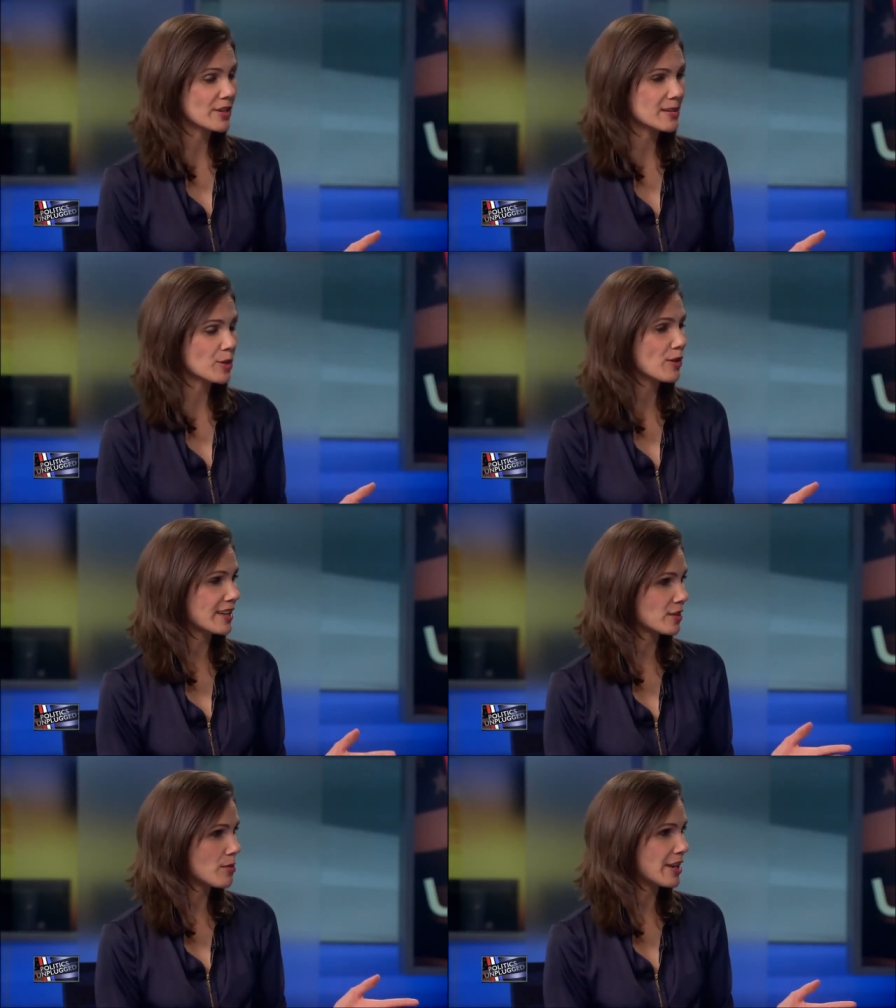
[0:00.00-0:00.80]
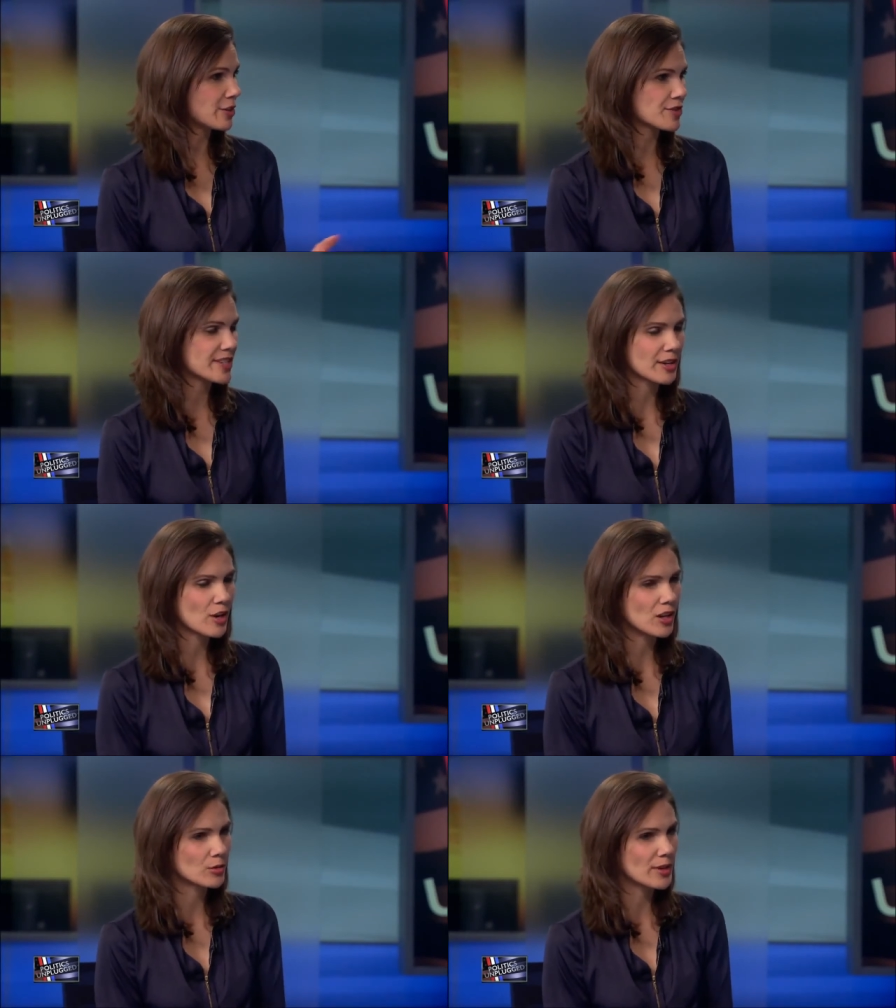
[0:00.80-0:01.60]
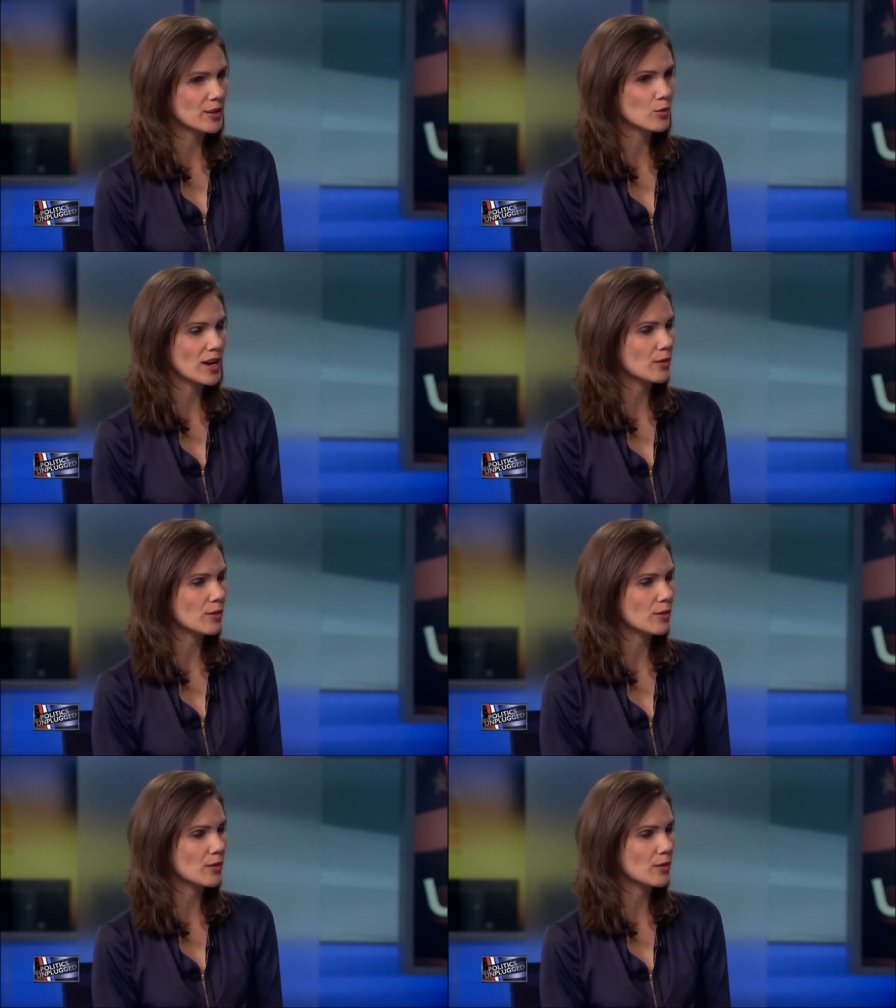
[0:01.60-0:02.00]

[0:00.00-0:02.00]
Democratic lawmakers here in Colorado,